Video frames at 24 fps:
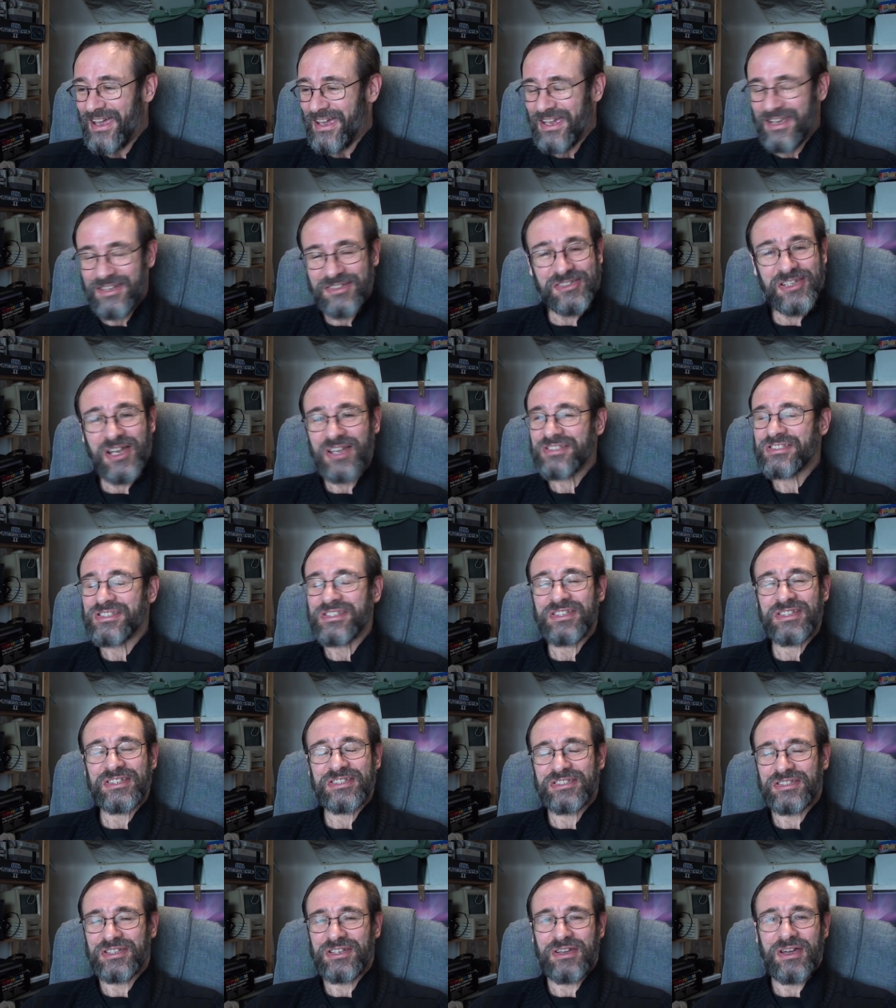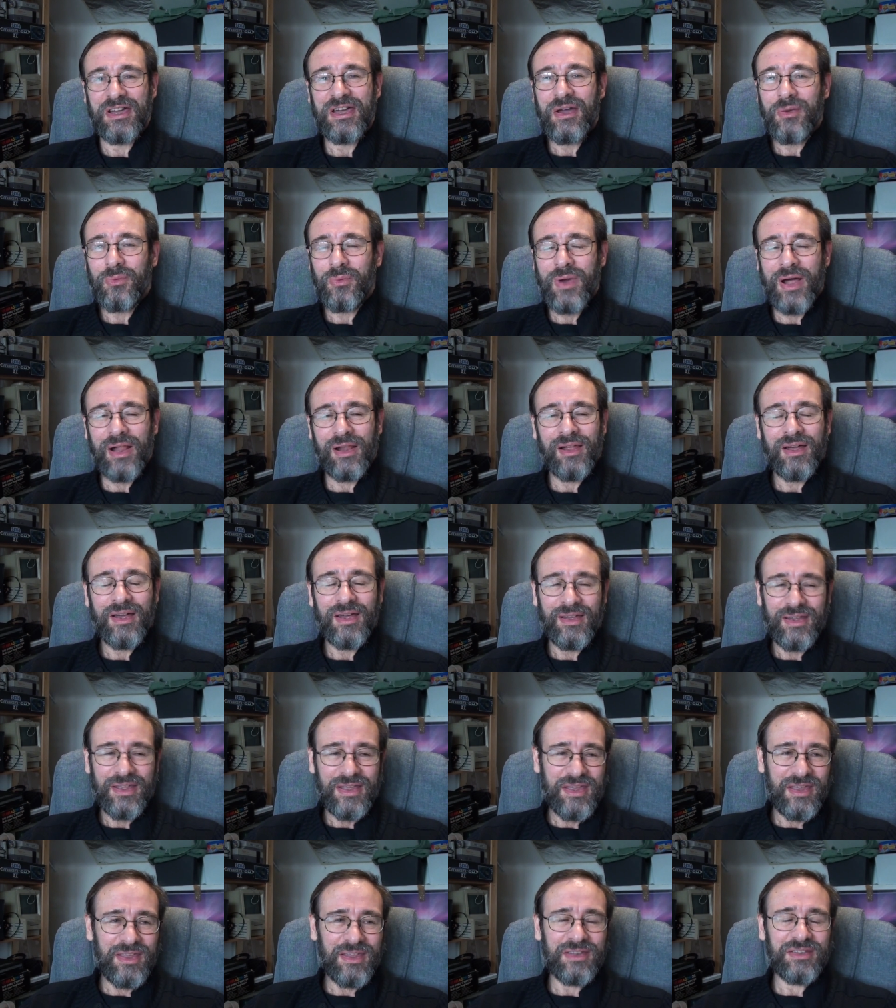It doesn't serve, well,
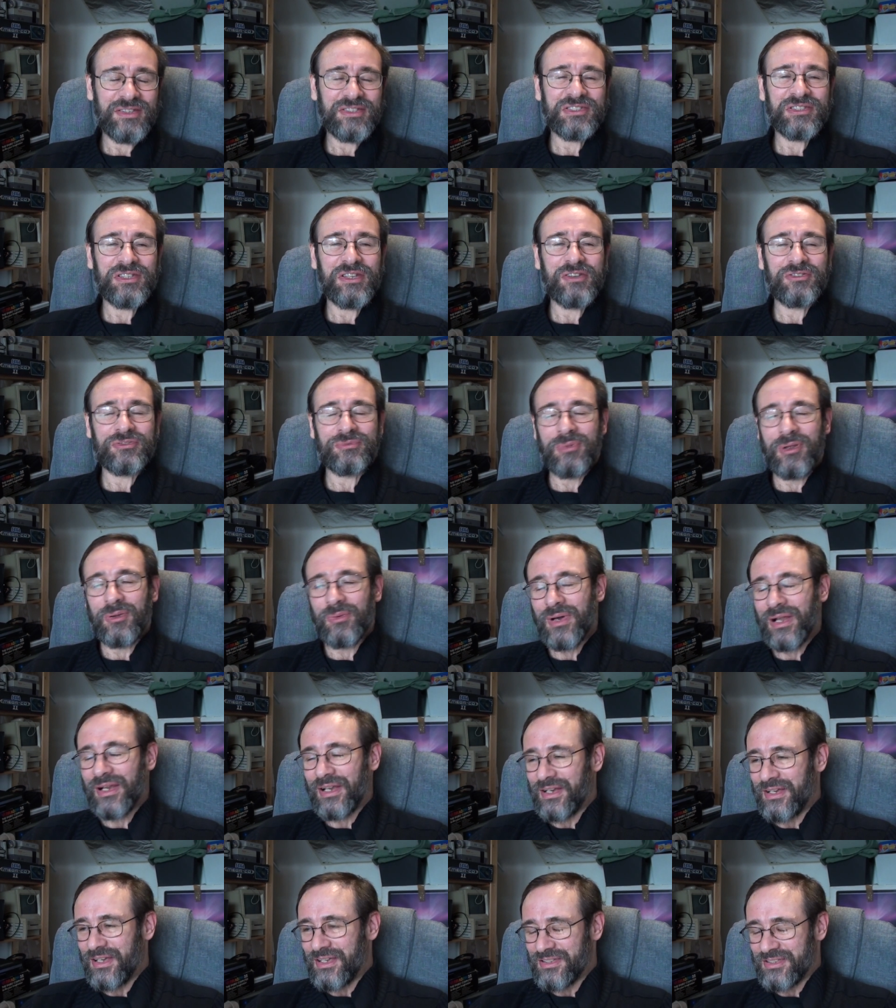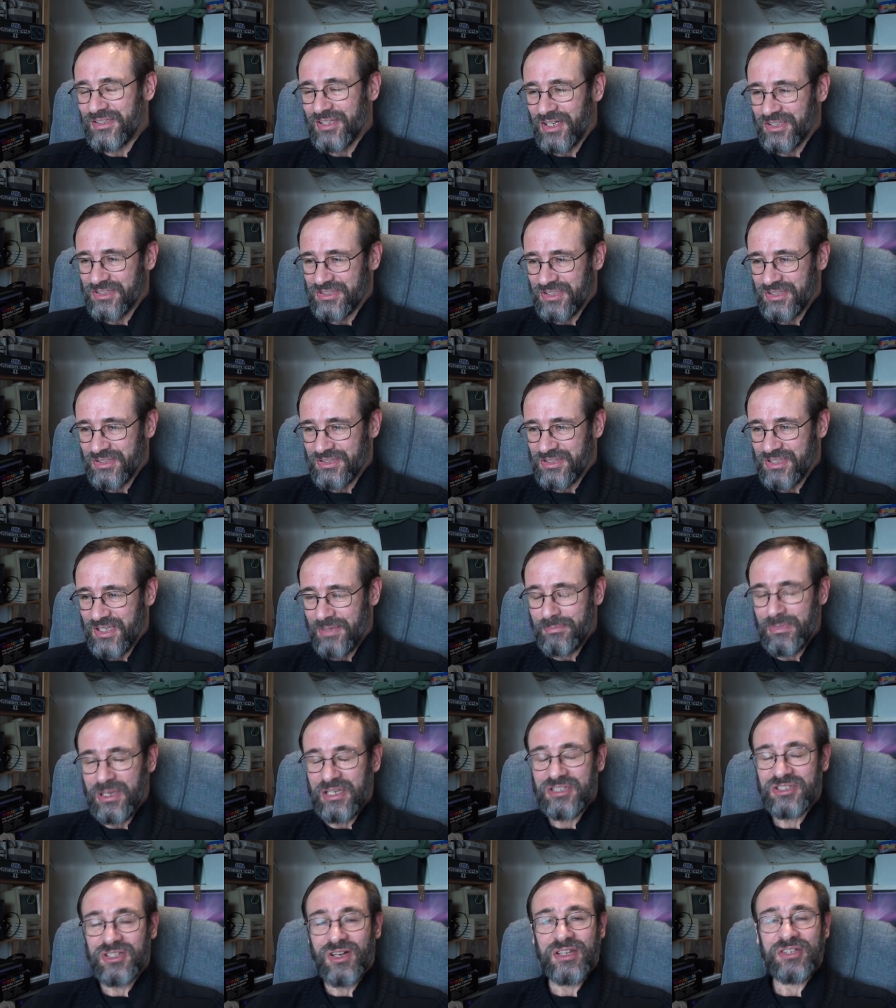it serves me well and it doesn't. It
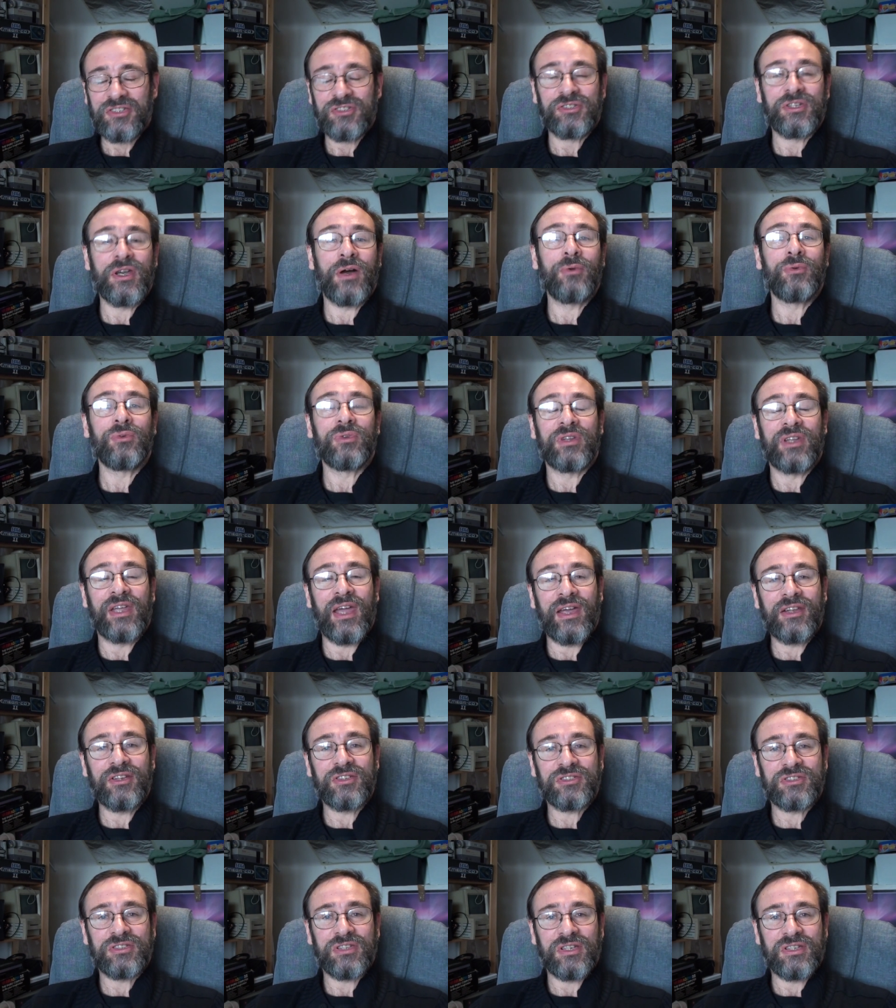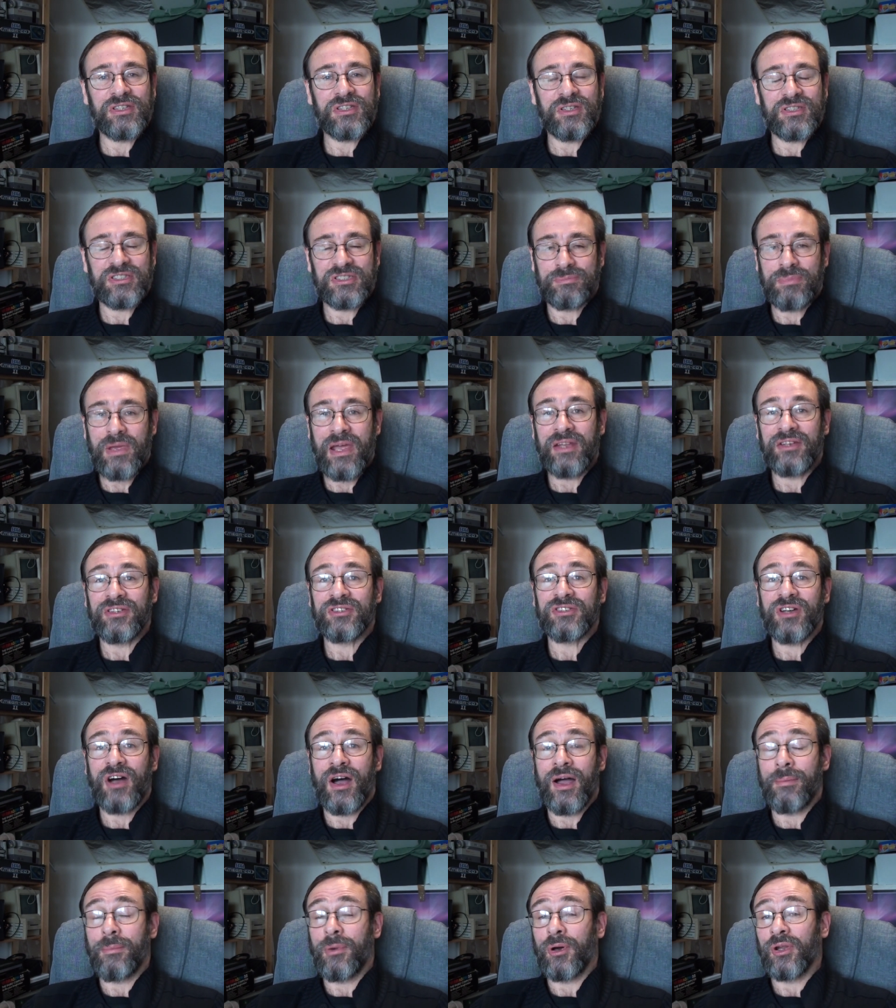means I don't get to spend
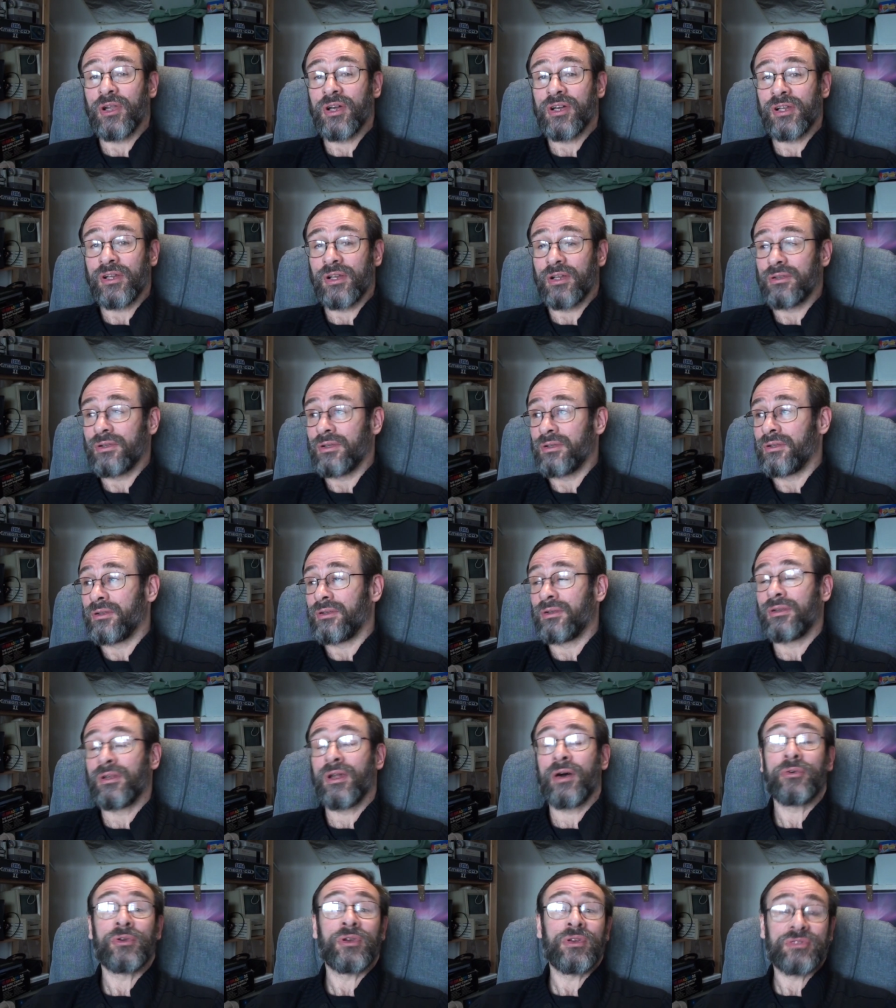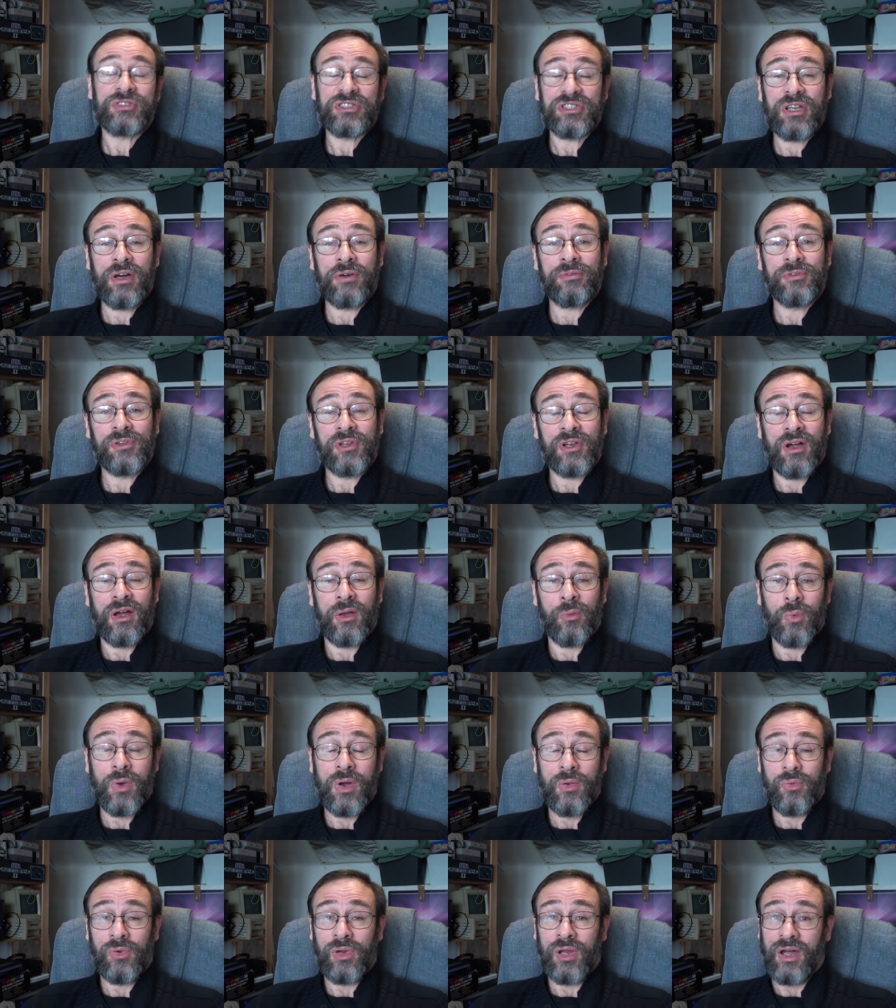time on a load of stuff that I
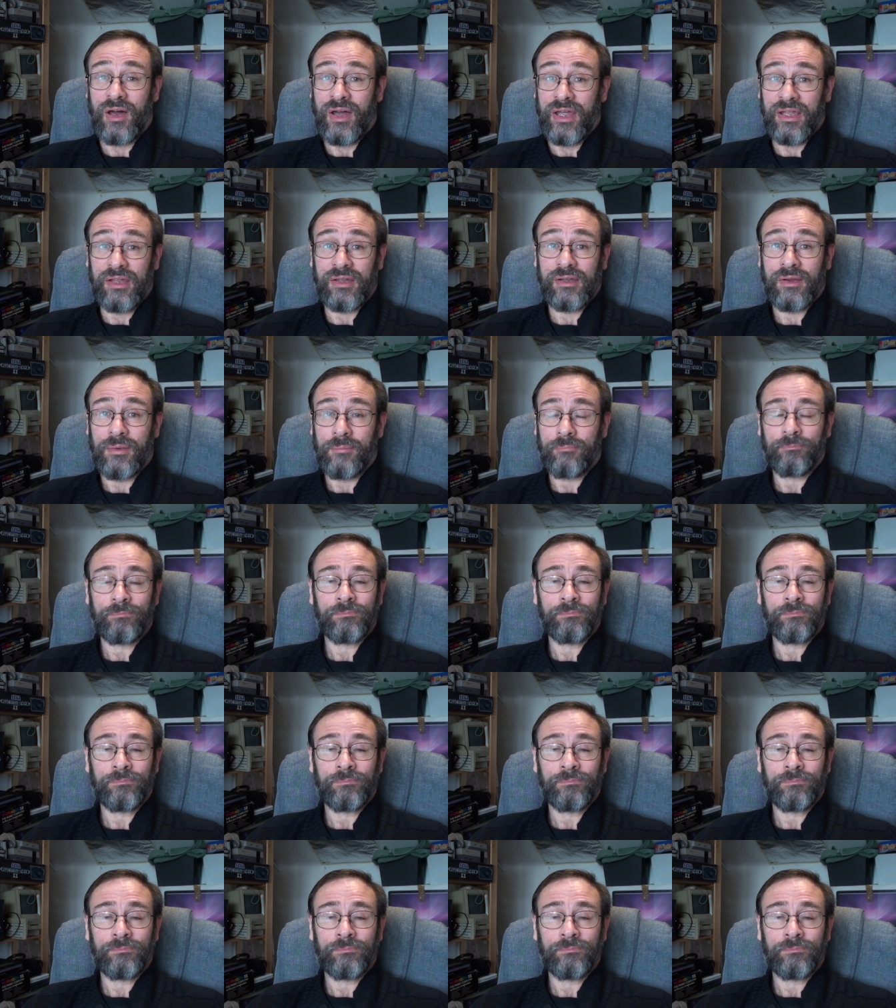won't like.